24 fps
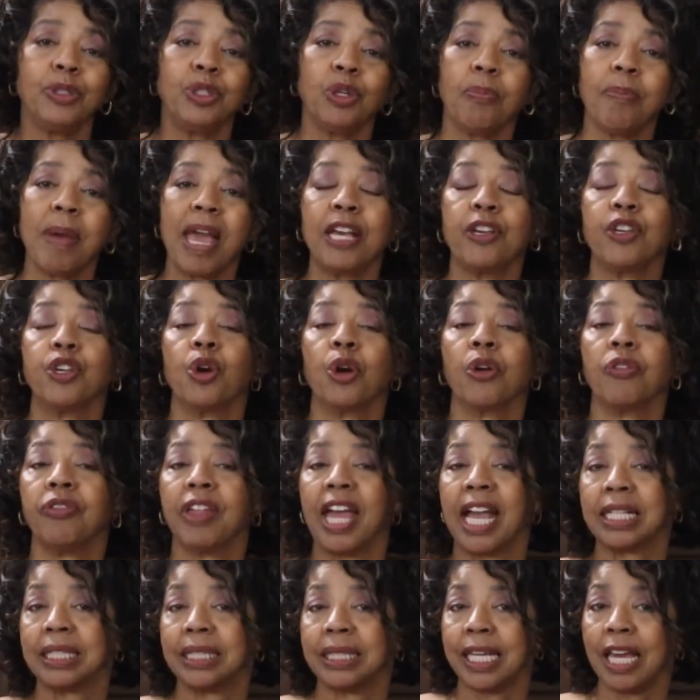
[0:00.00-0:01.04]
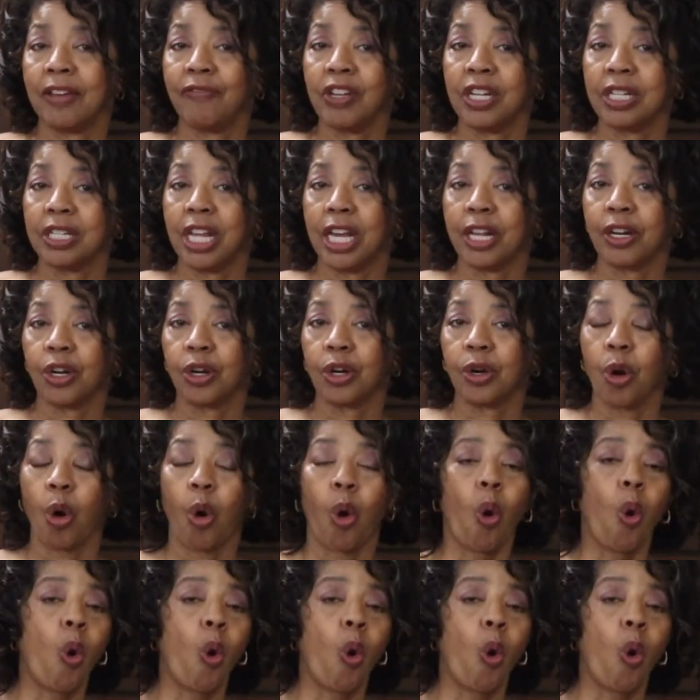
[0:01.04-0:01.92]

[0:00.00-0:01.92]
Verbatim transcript: to make your Thanksgiving dinner